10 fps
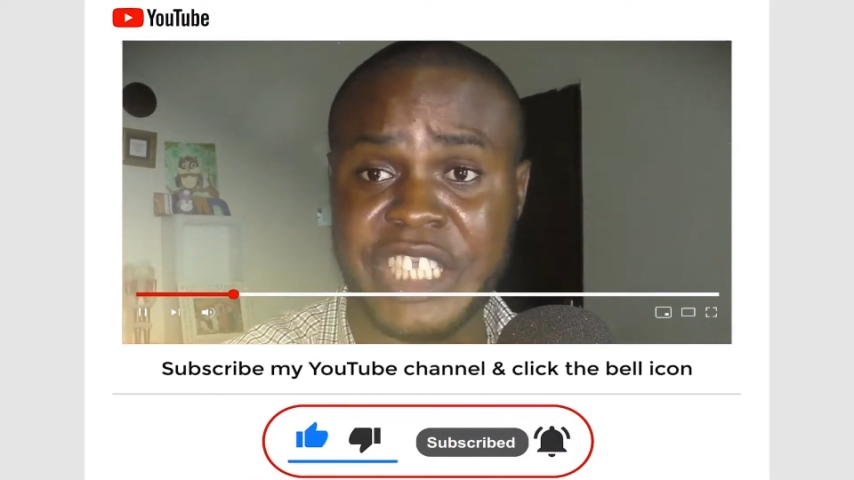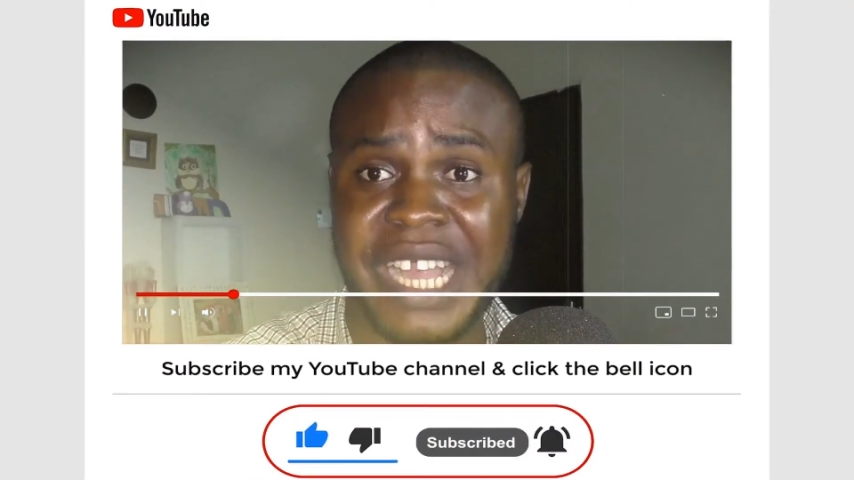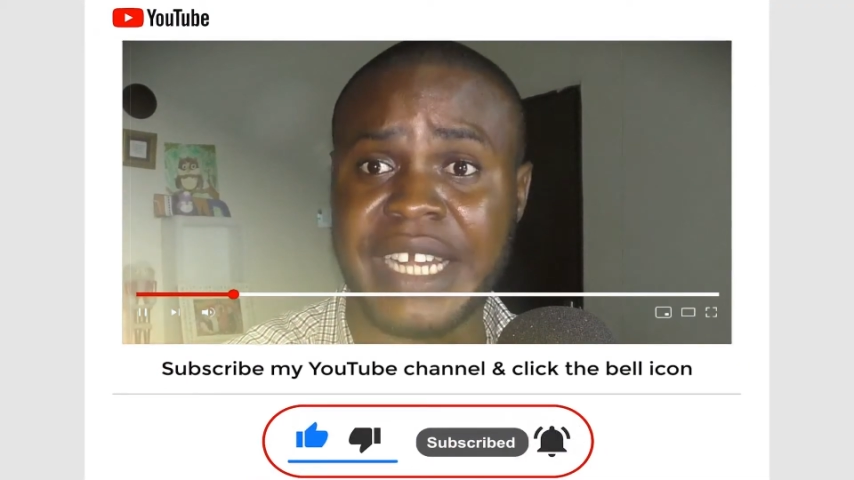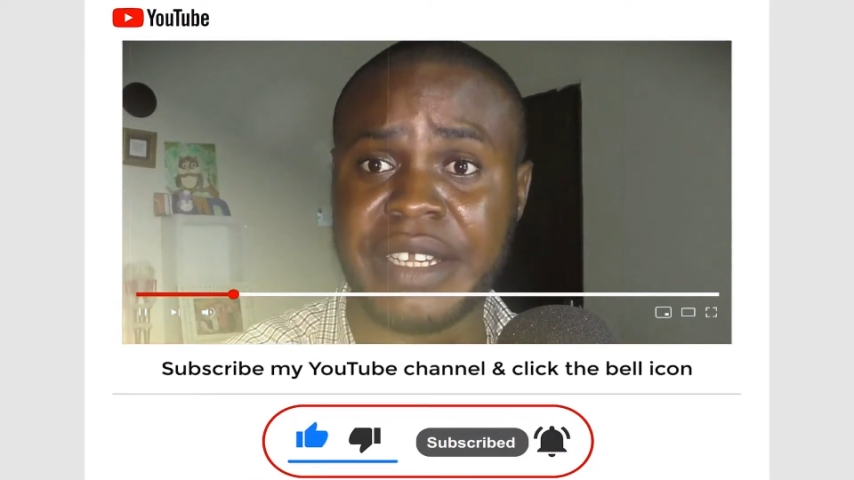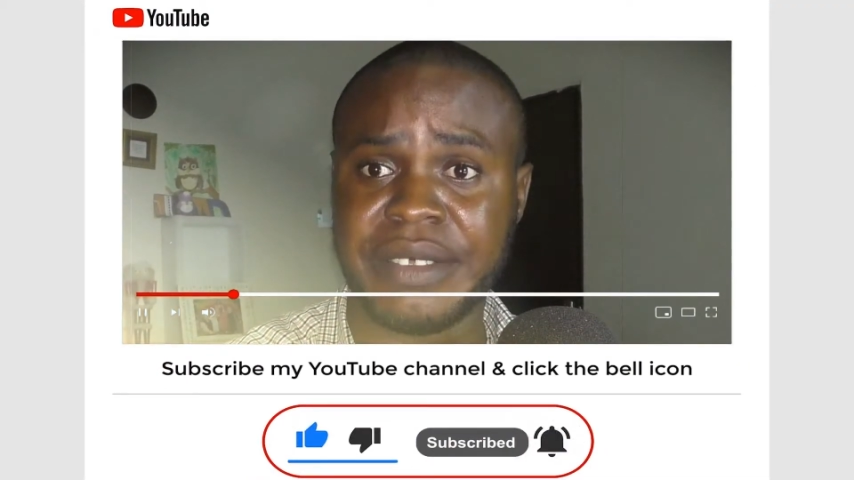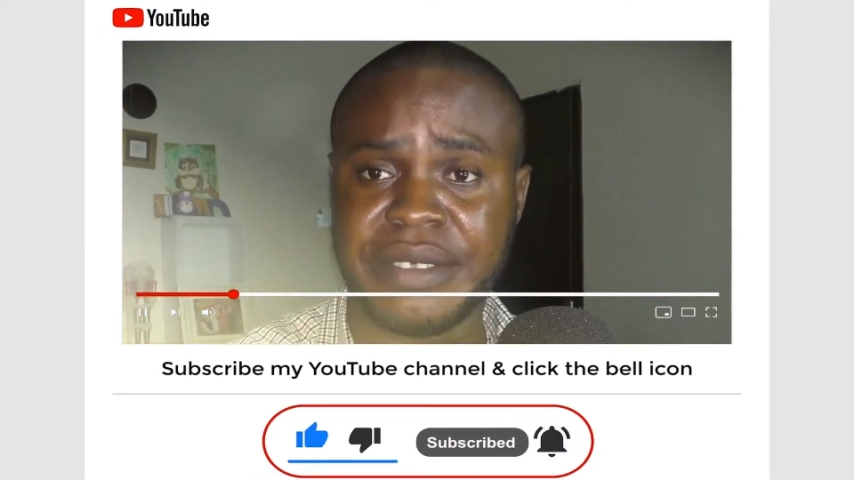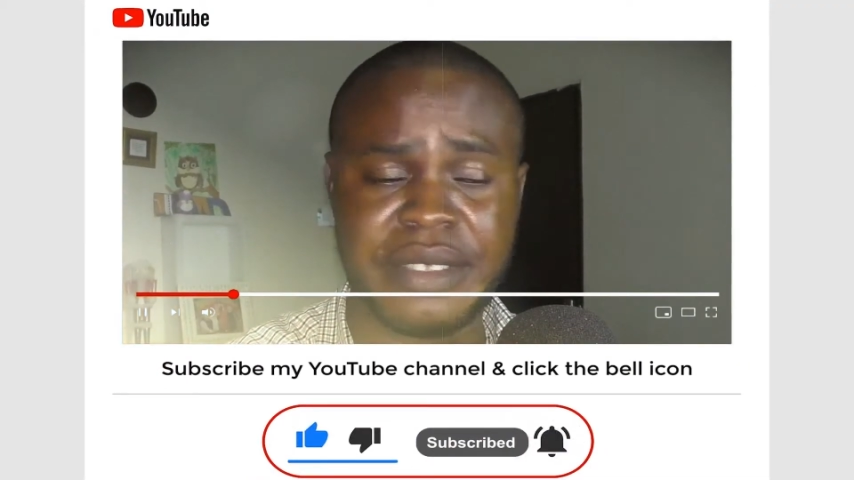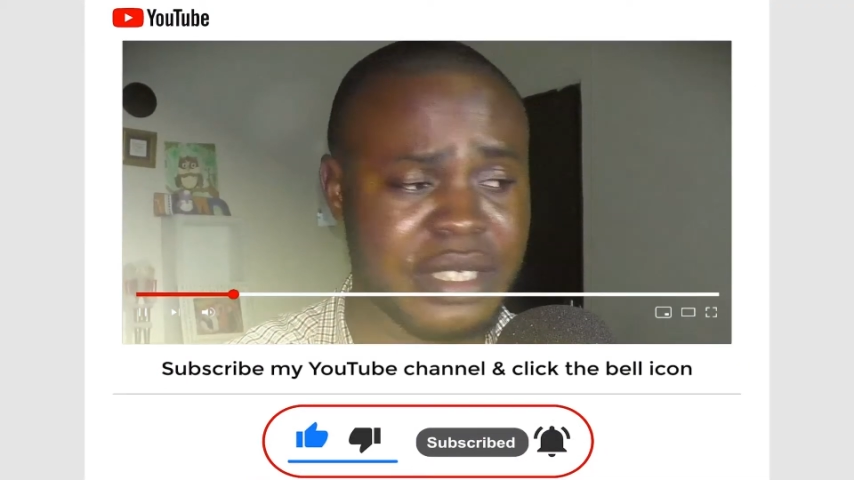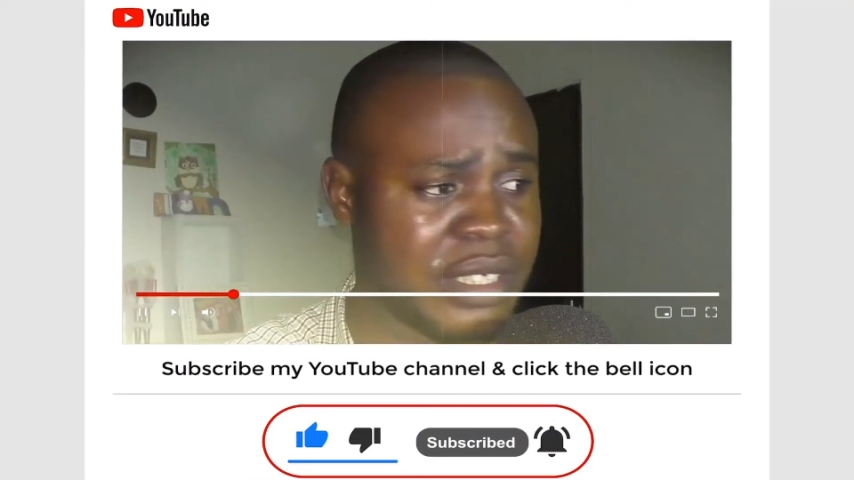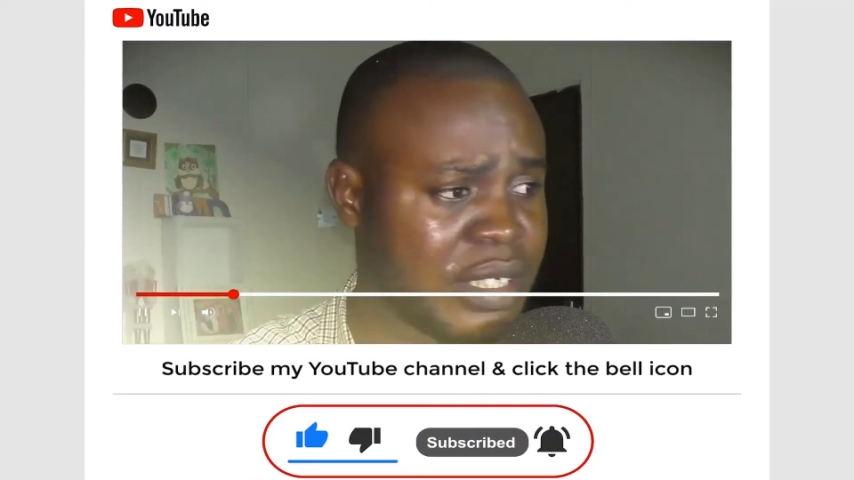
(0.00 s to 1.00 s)
channel.
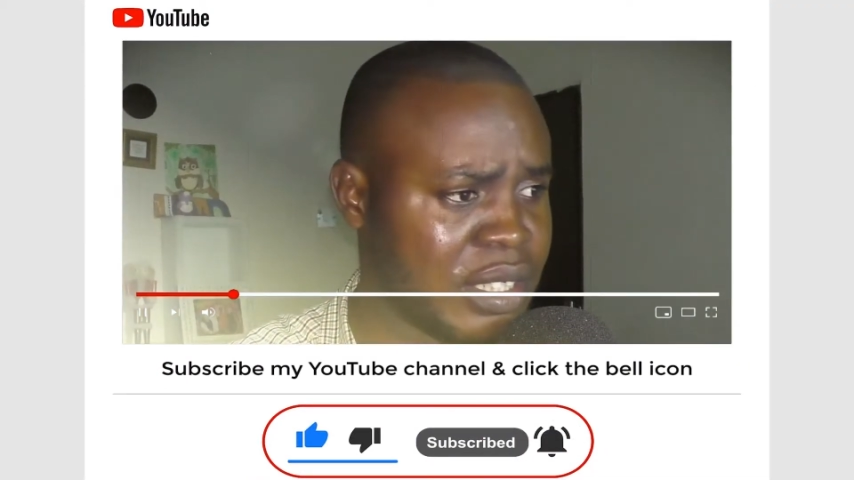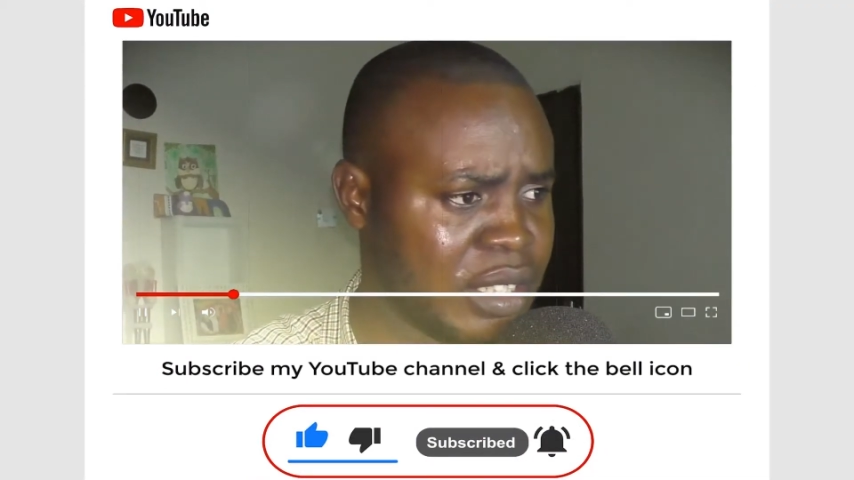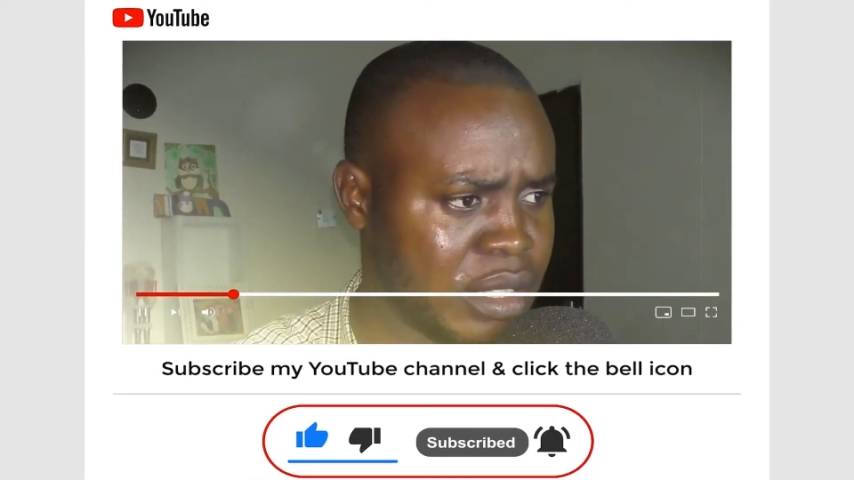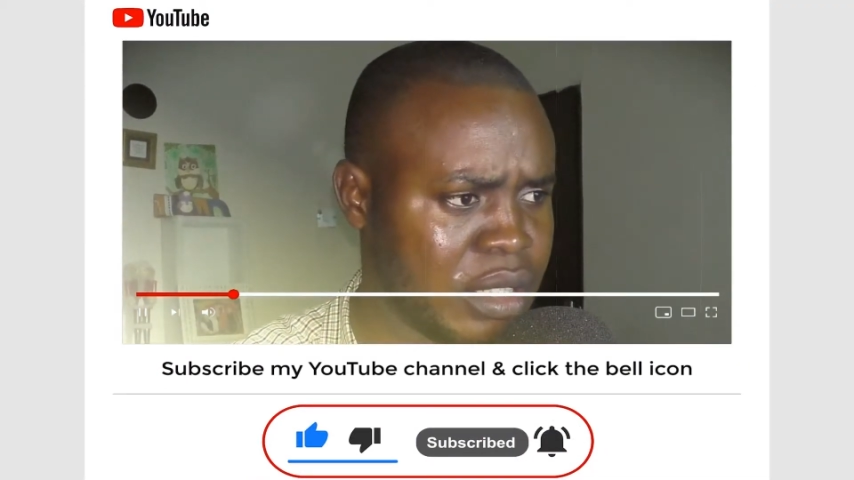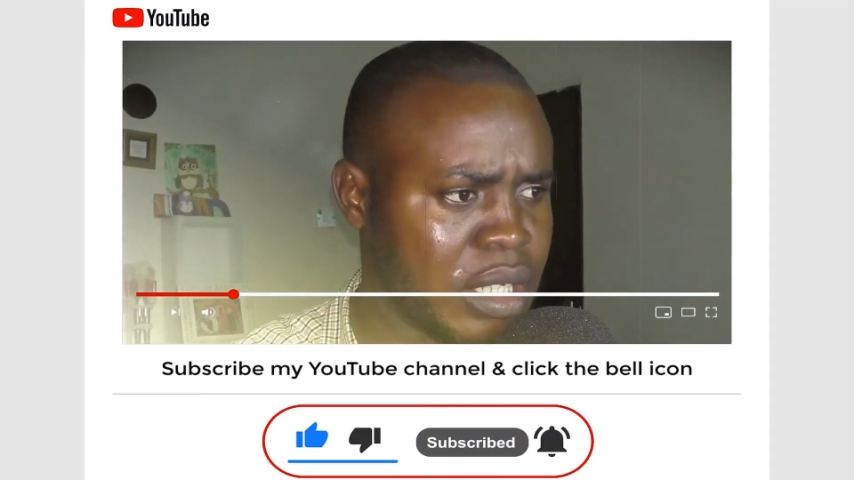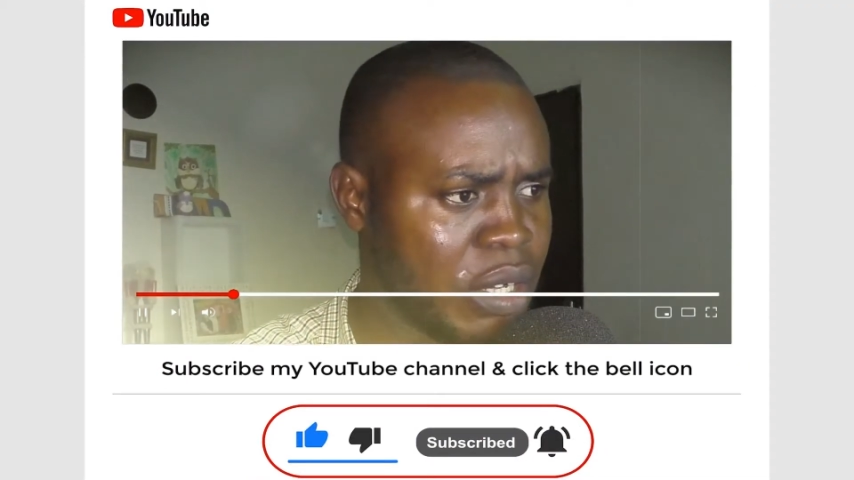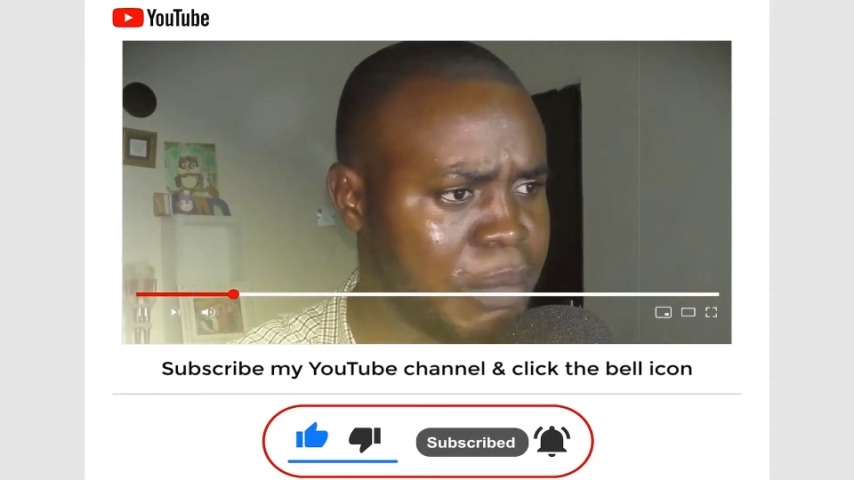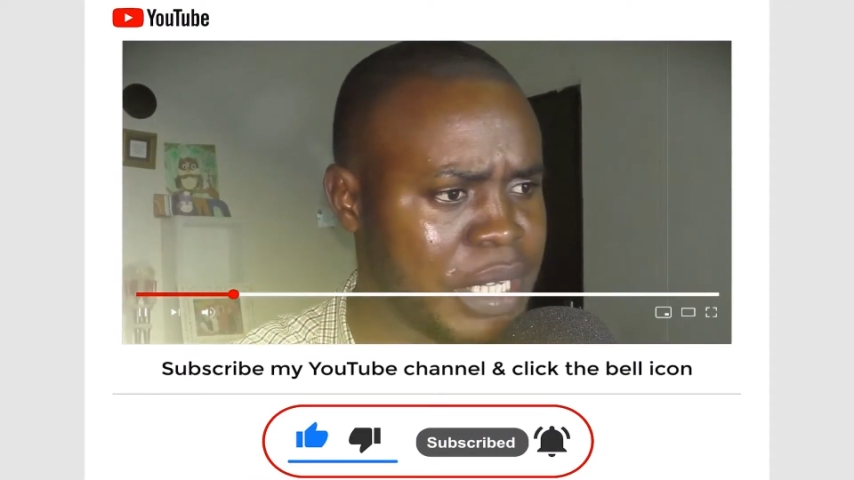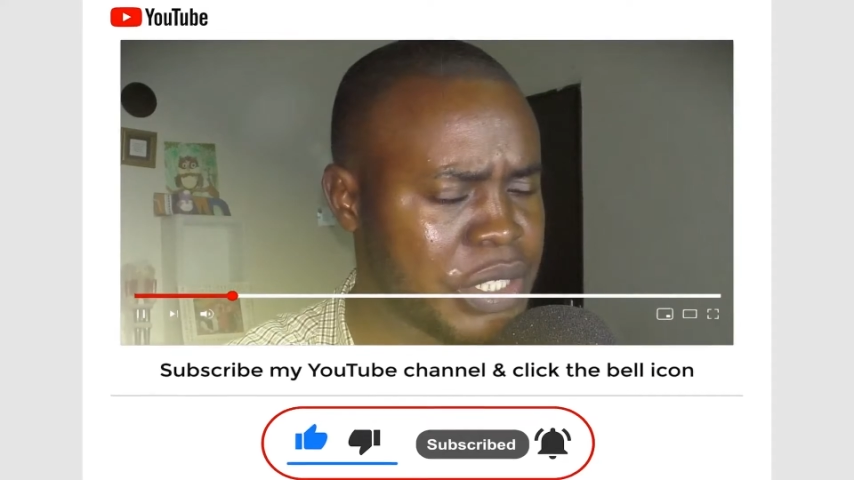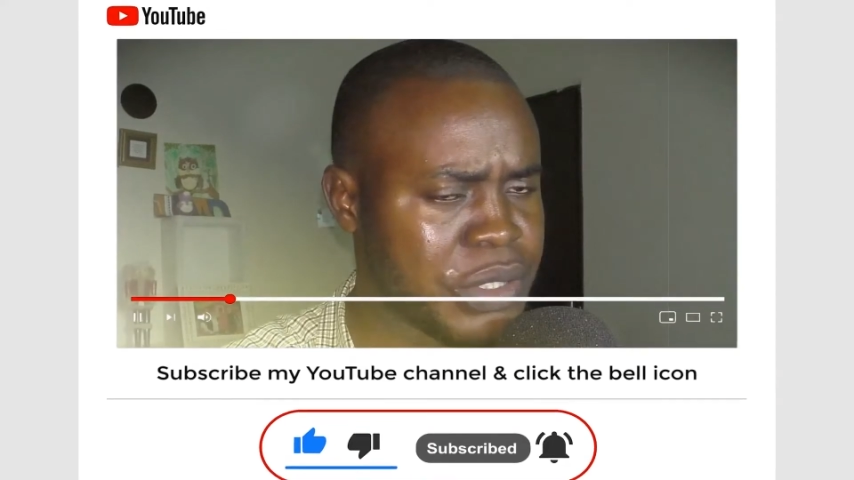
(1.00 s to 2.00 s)
The Lord
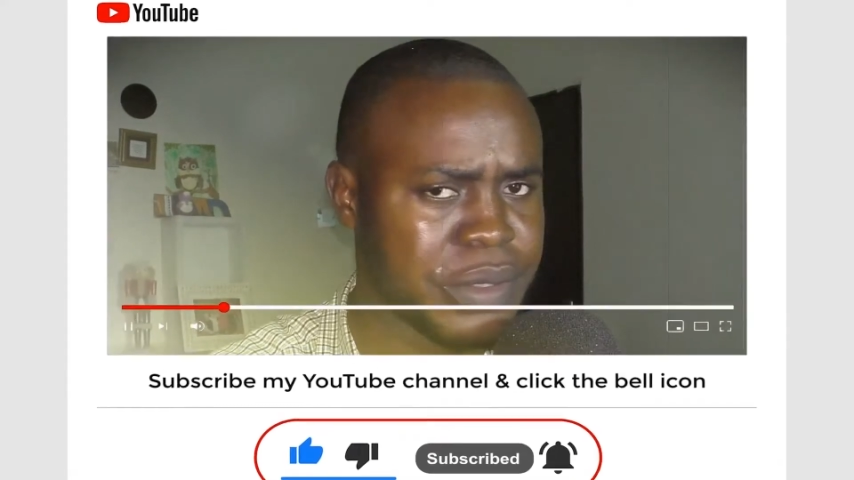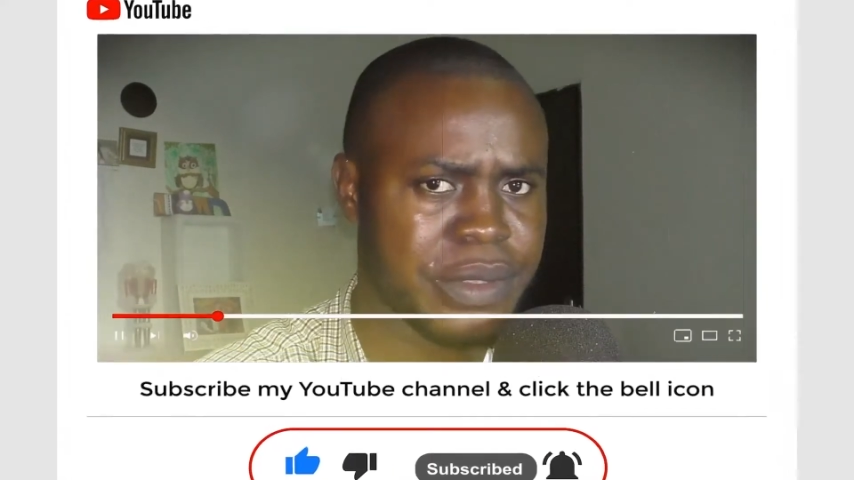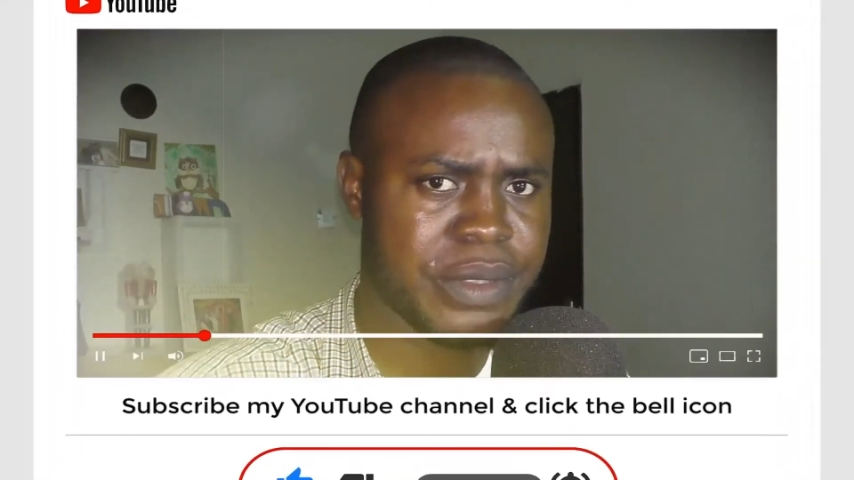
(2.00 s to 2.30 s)
bless you.